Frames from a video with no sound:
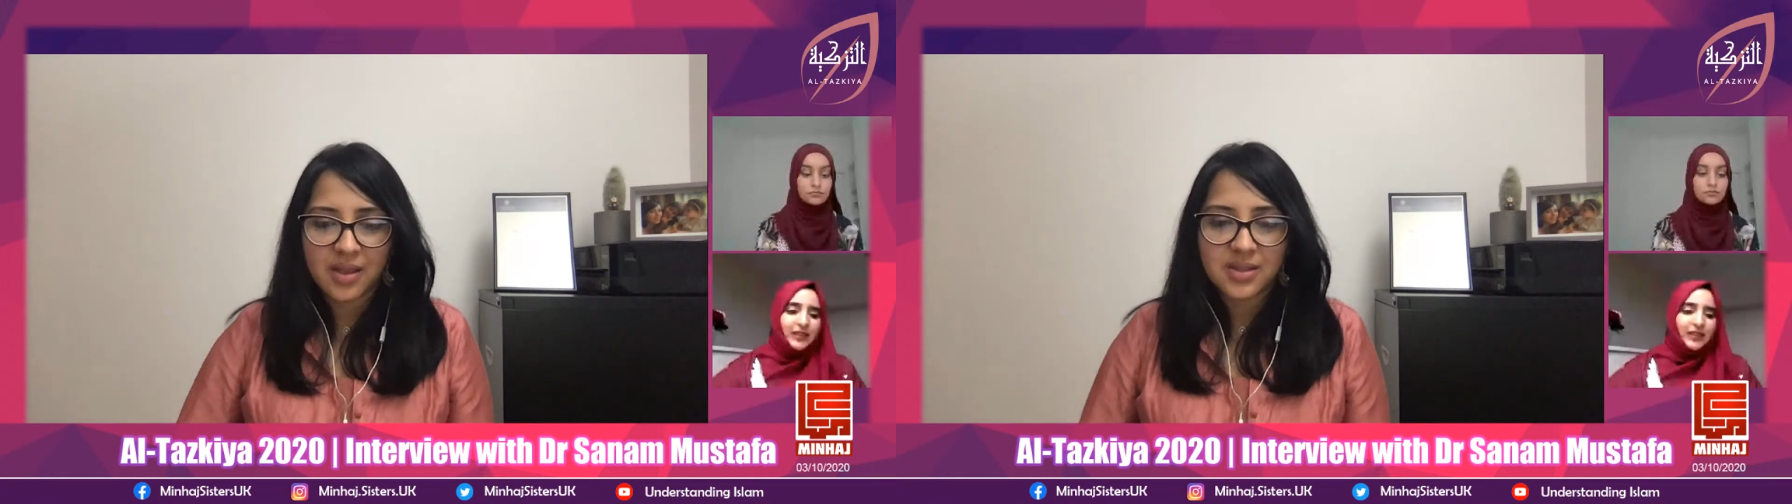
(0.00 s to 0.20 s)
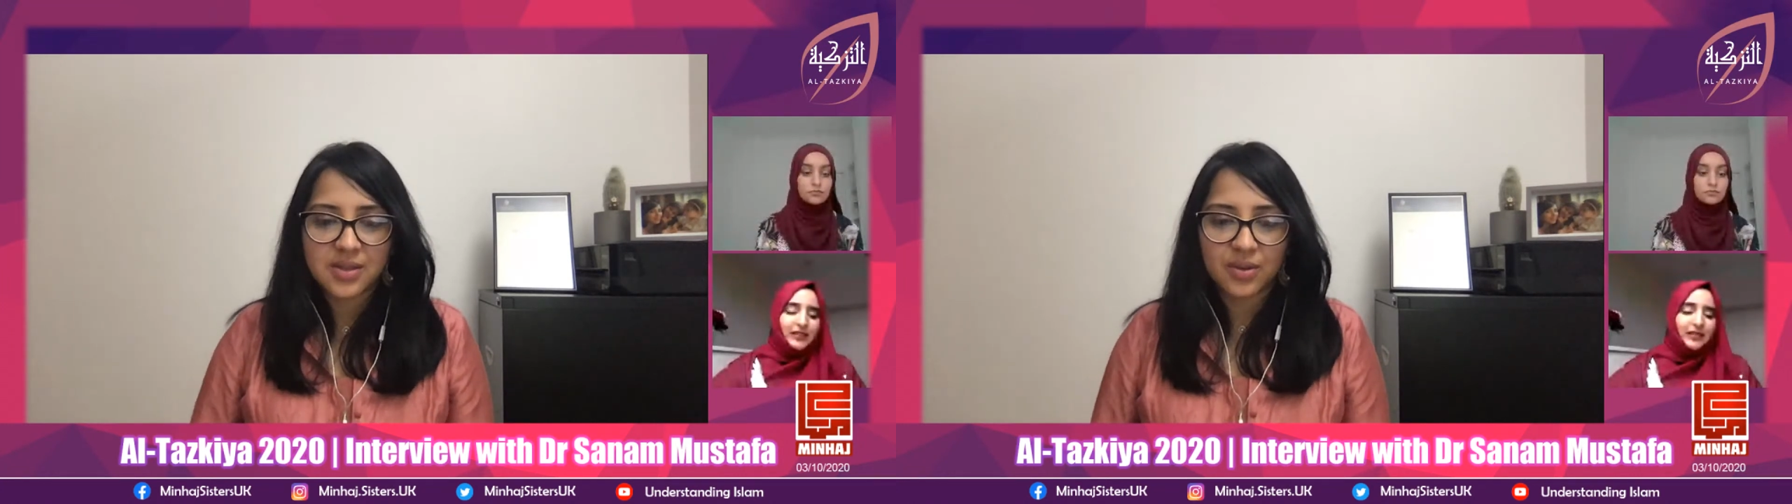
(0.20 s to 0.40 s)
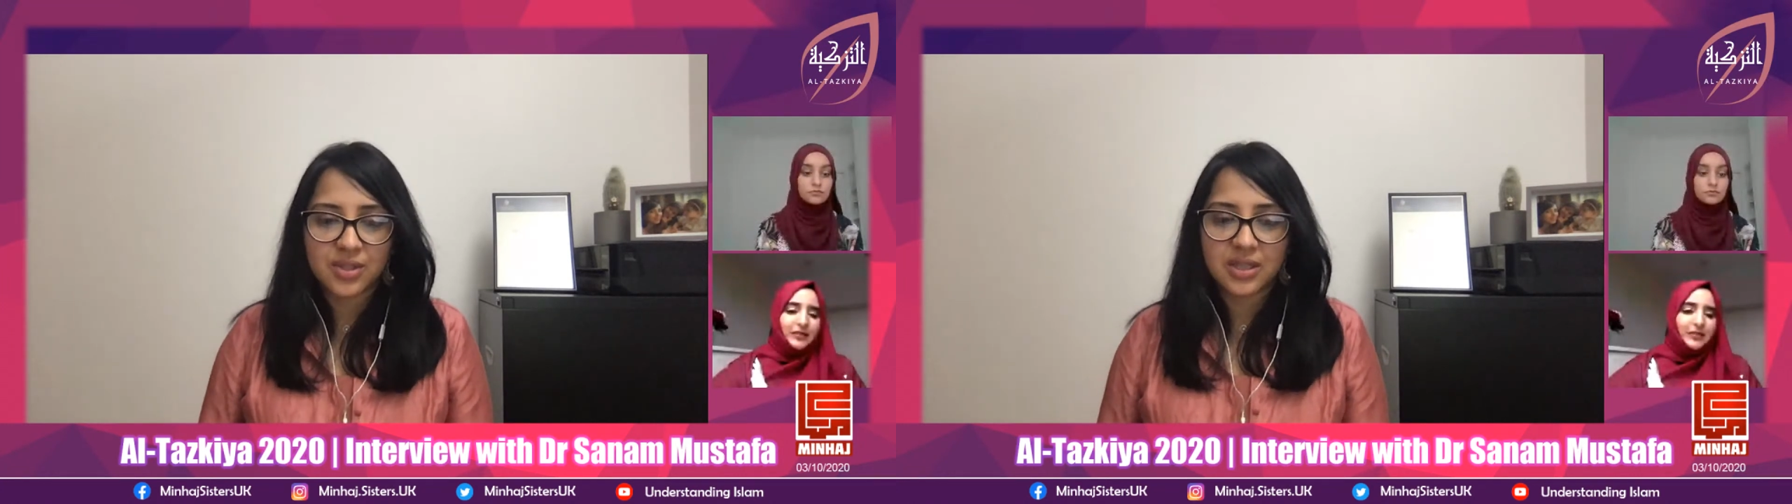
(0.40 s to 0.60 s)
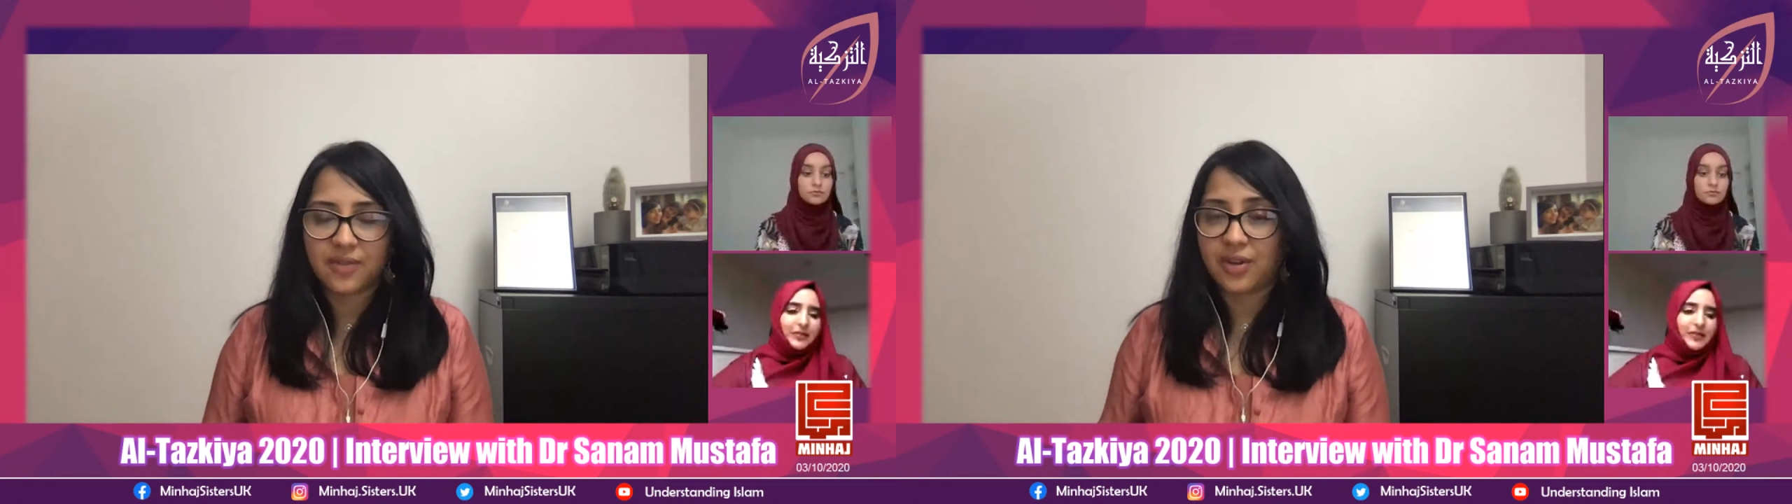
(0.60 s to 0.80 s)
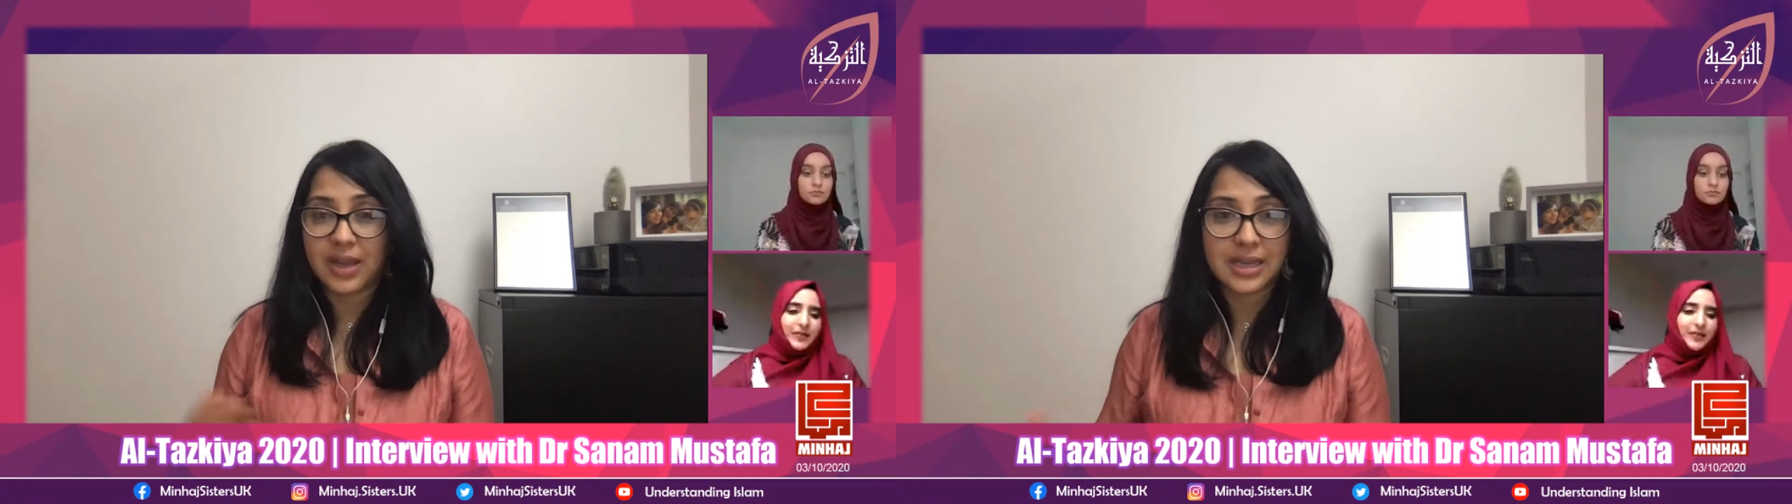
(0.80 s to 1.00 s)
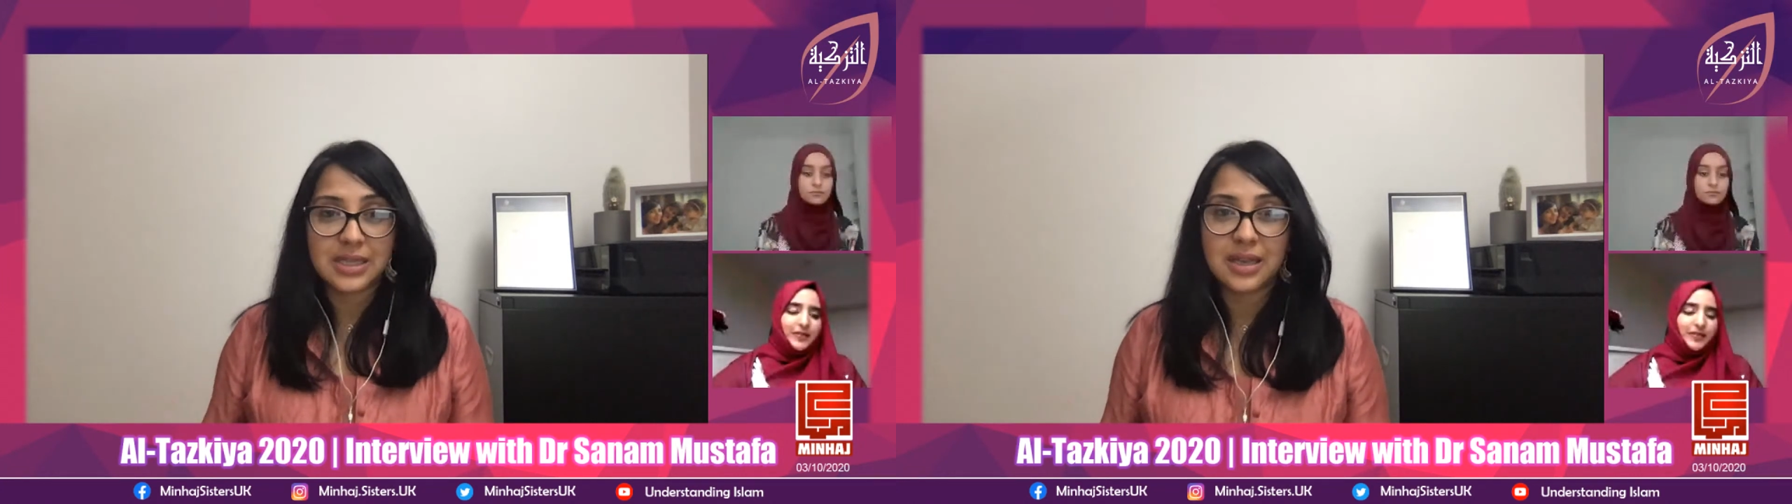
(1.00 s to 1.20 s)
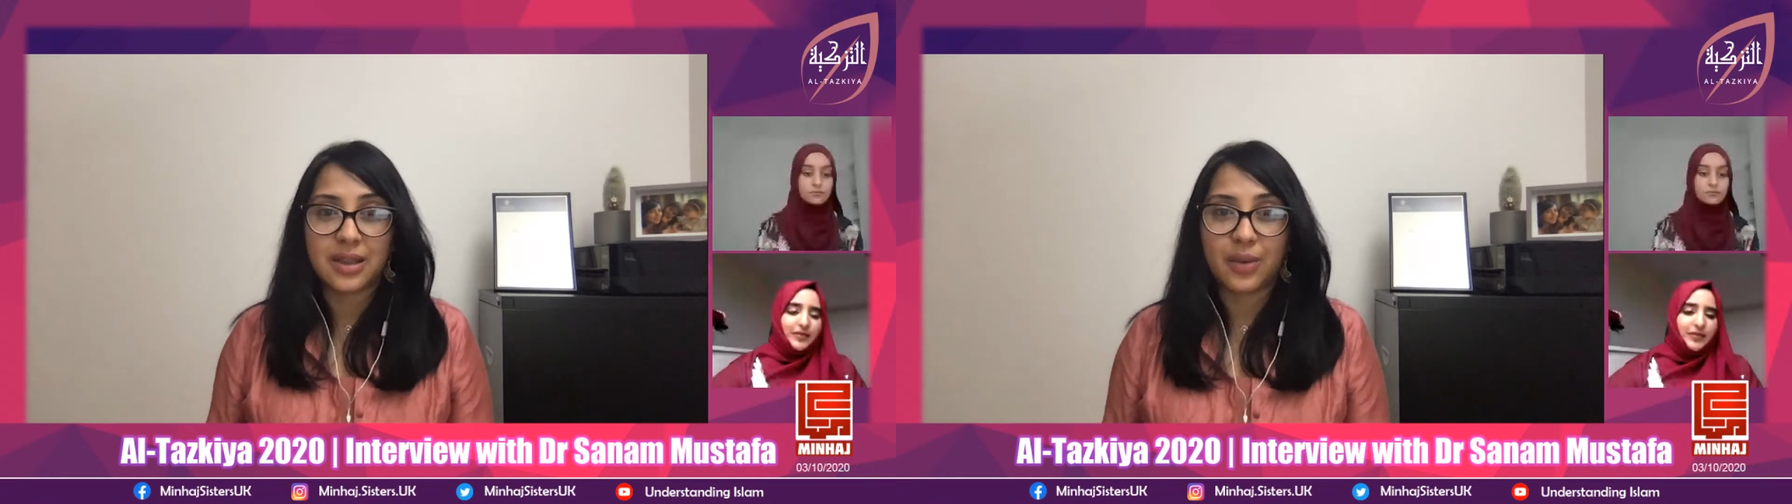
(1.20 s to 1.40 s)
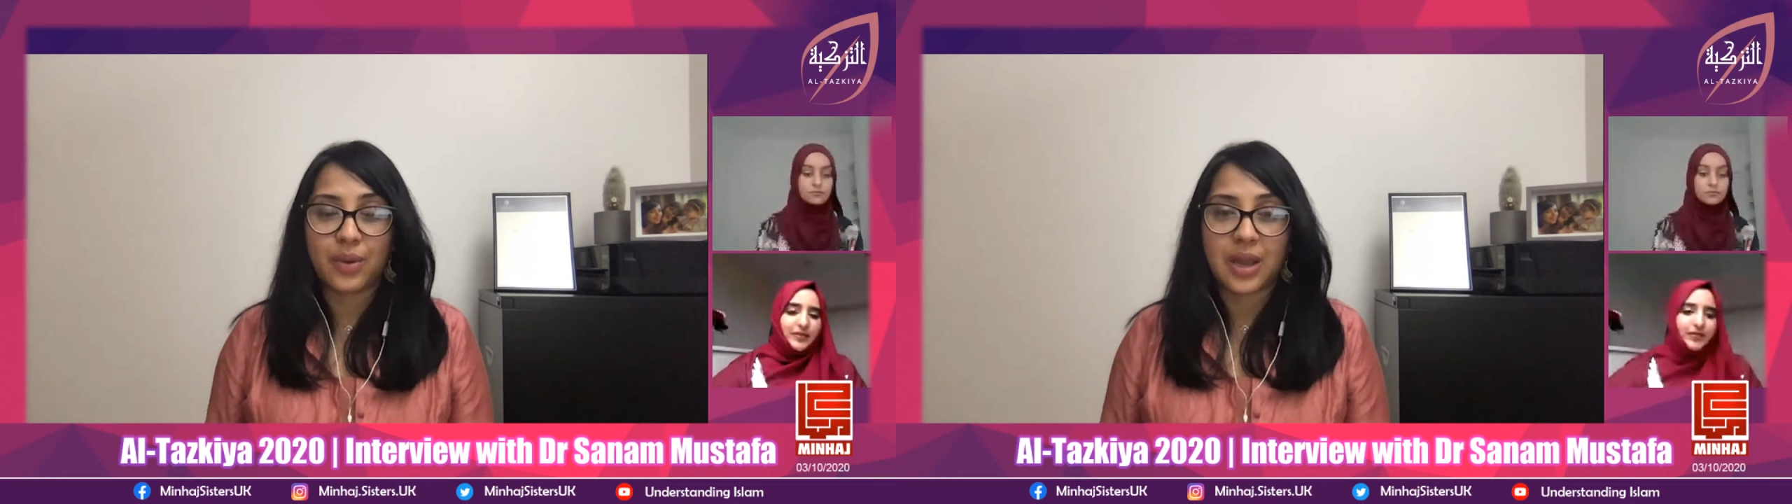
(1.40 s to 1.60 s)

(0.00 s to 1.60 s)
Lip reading: So to give you an idea, like when